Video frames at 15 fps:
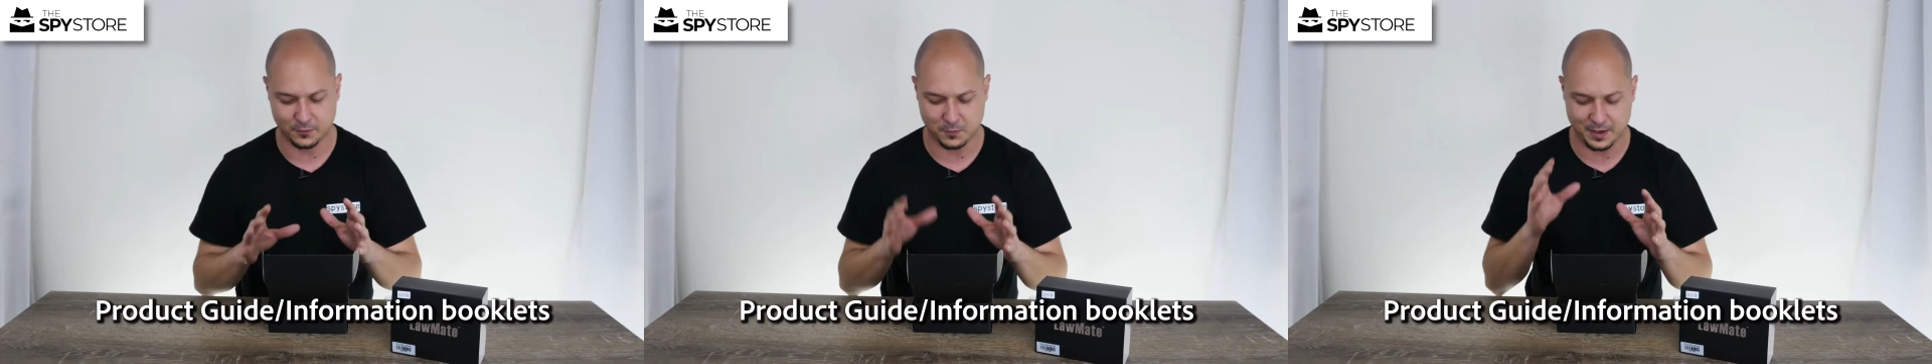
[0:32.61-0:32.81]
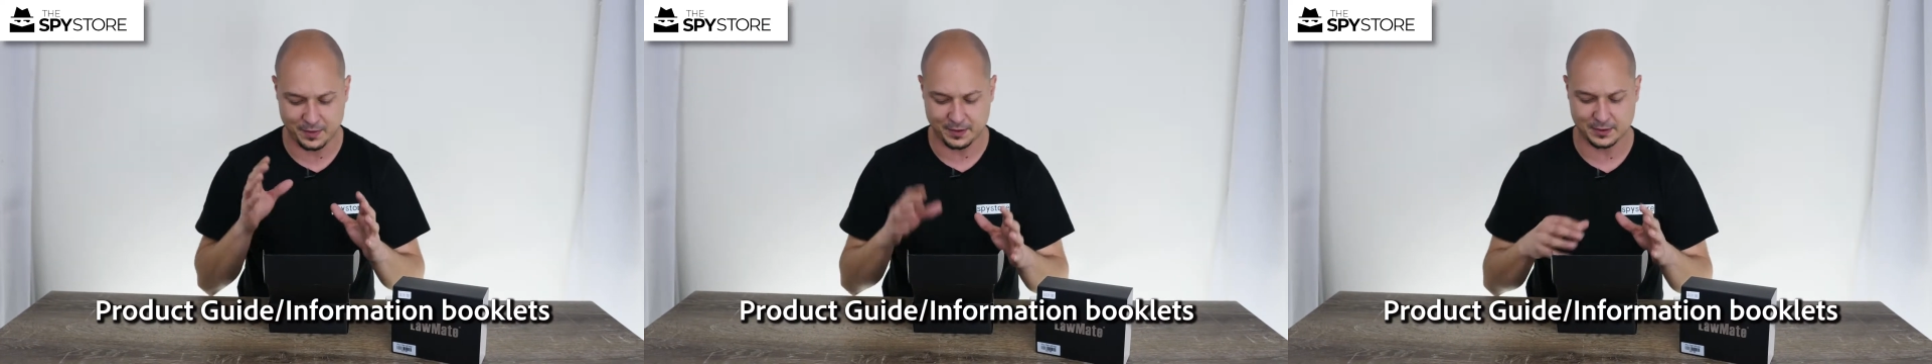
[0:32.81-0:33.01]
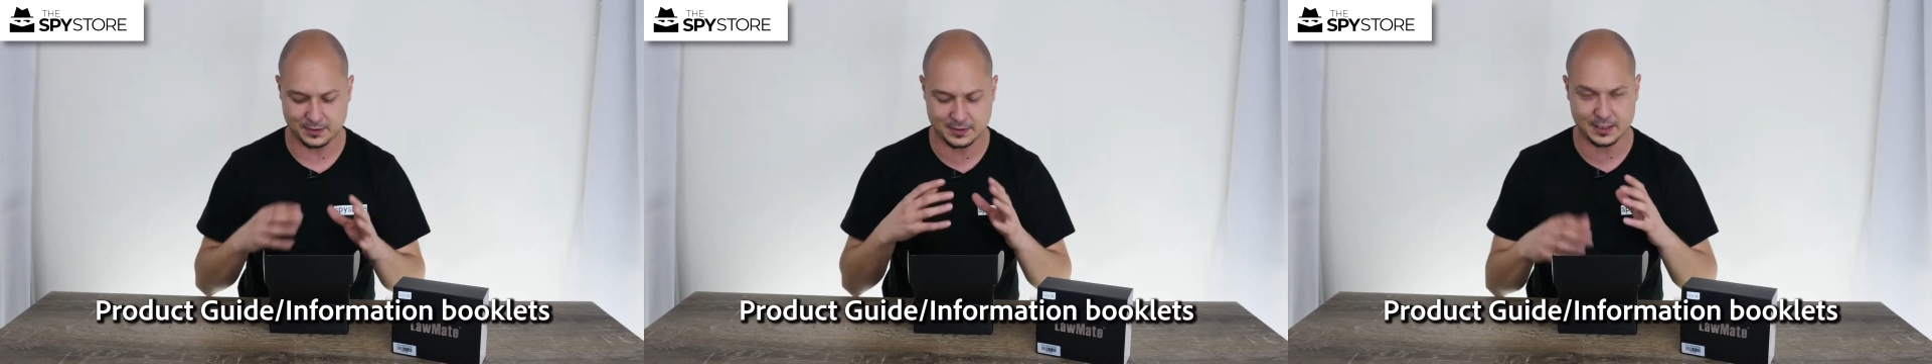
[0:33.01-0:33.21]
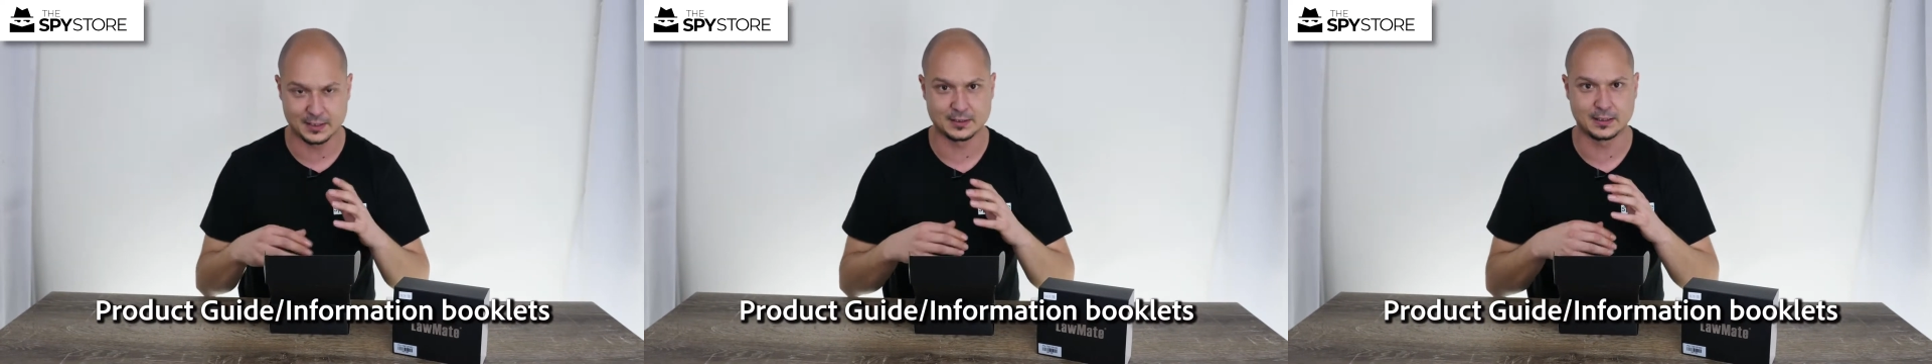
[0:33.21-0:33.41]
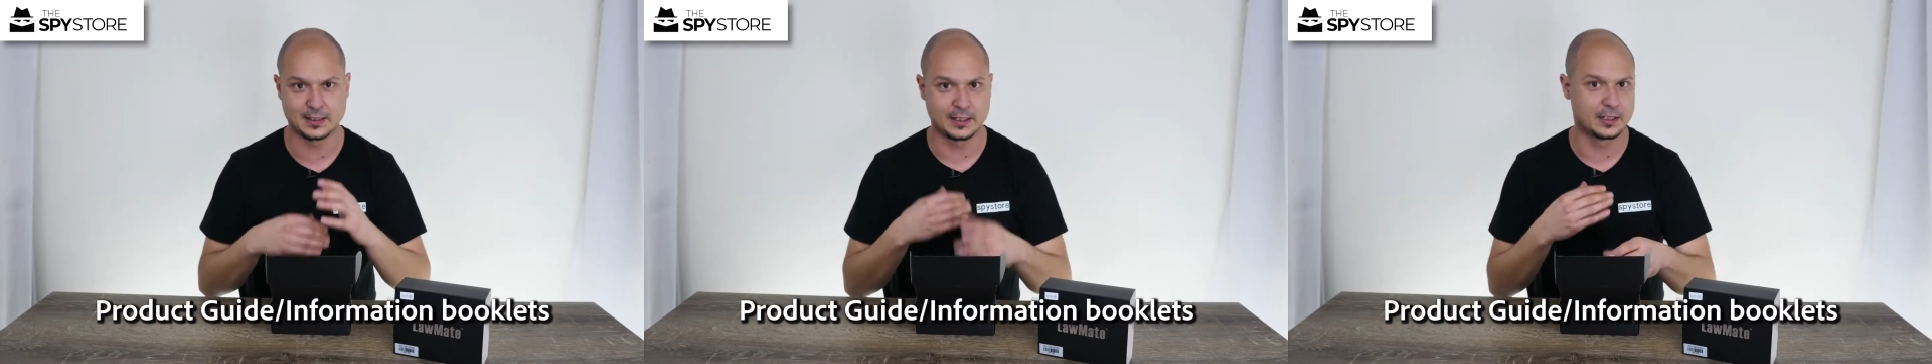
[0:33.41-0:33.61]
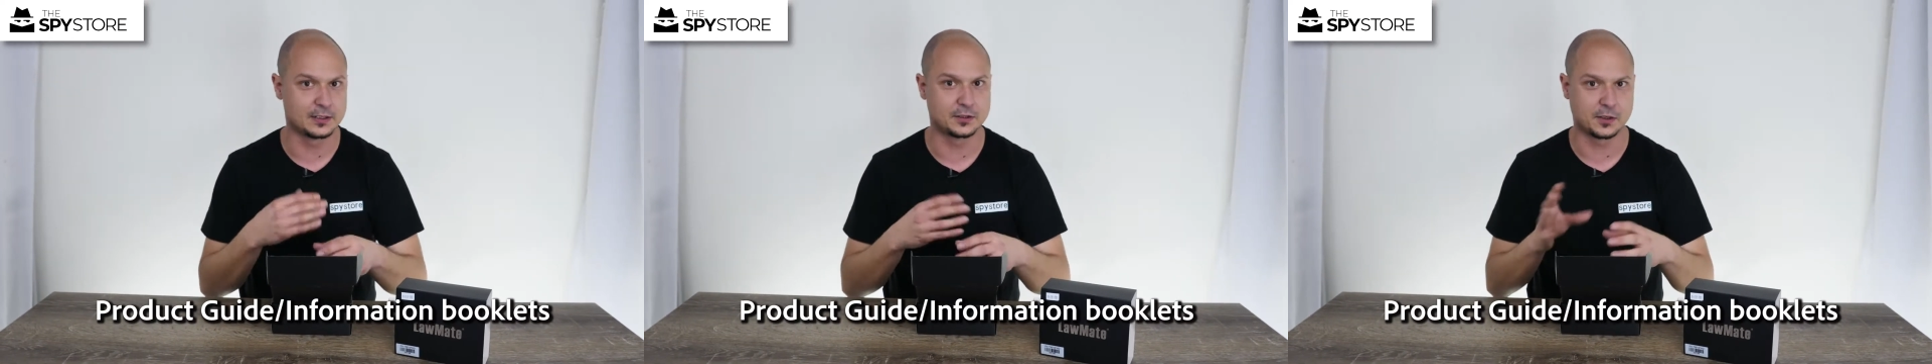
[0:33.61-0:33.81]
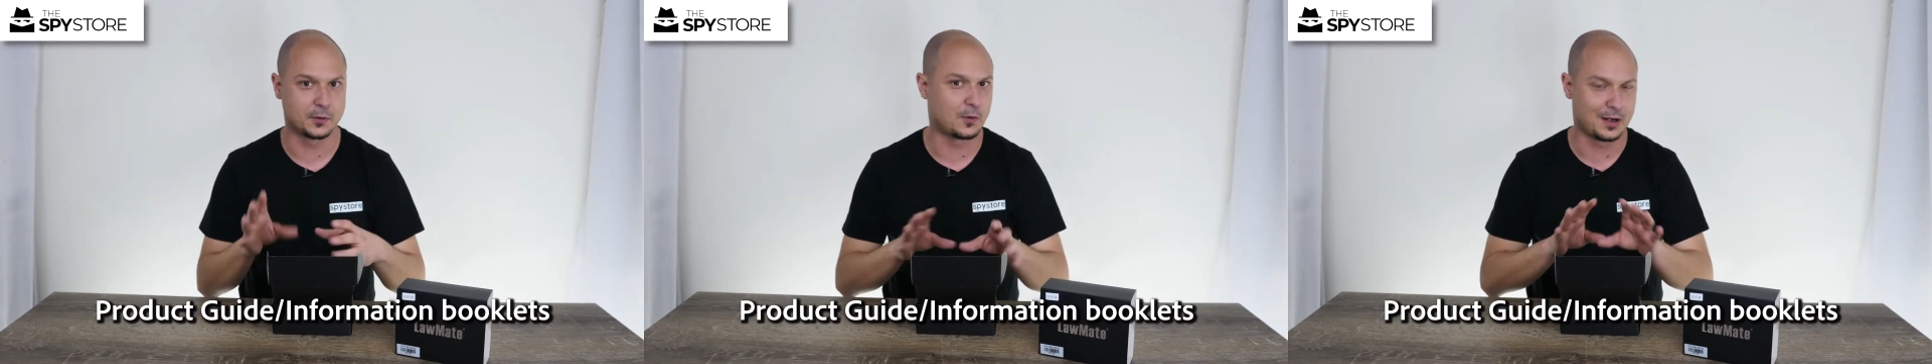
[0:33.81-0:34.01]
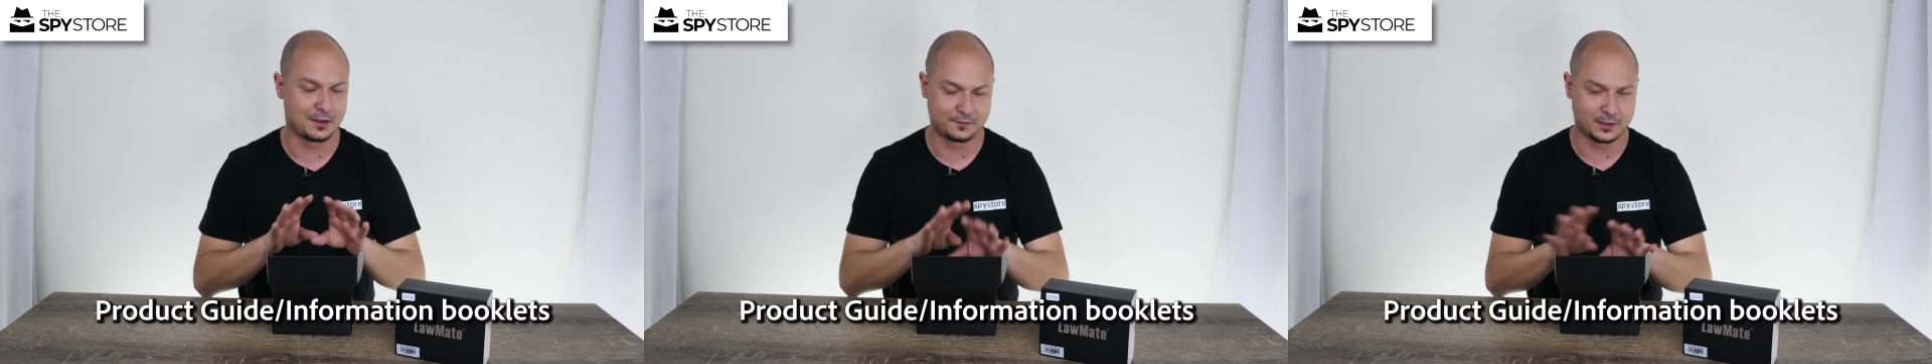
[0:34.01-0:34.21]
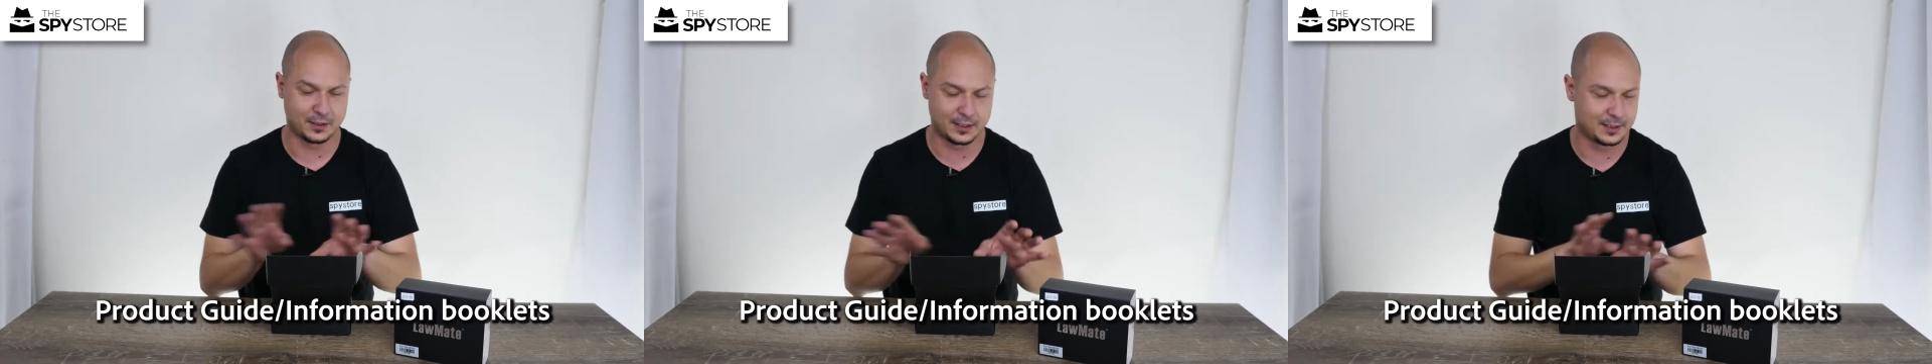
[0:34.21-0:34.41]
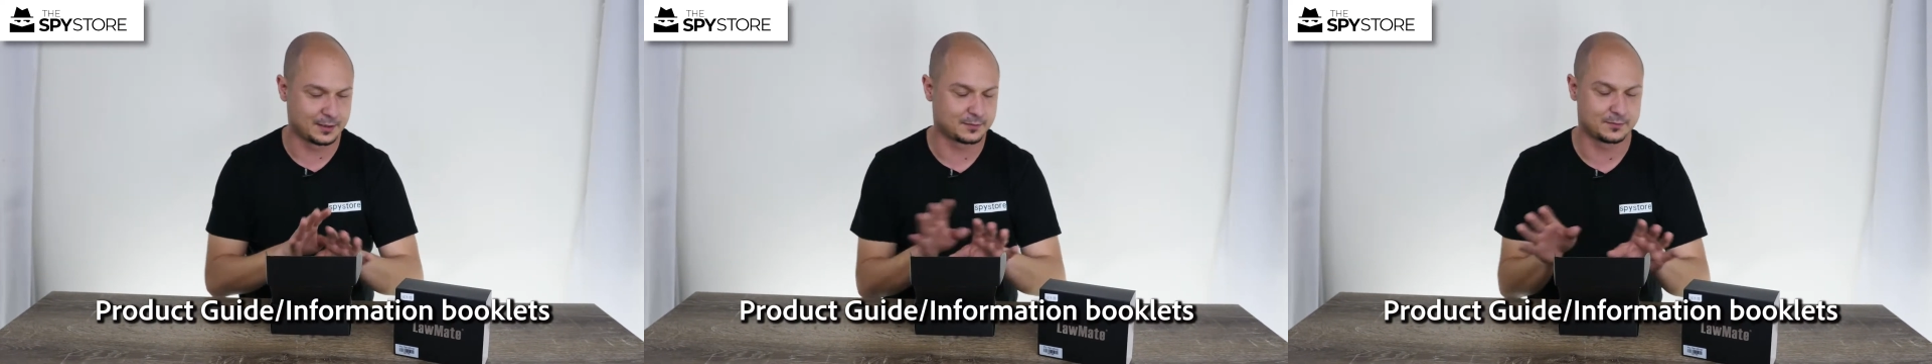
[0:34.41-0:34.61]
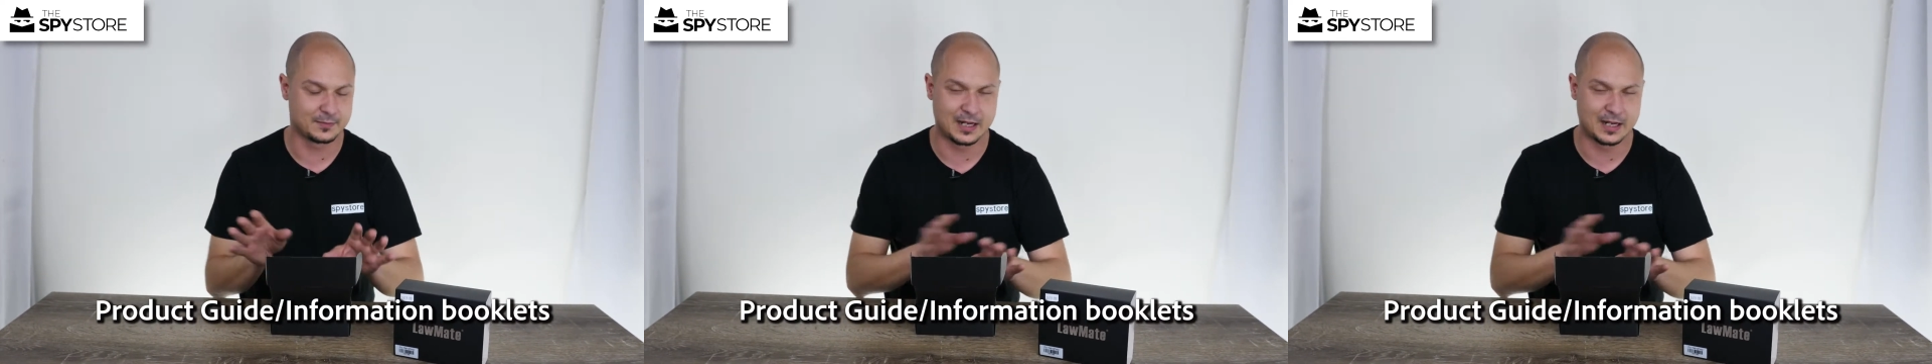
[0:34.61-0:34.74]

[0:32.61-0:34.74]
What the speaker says: one that does link into your Wi-Fi.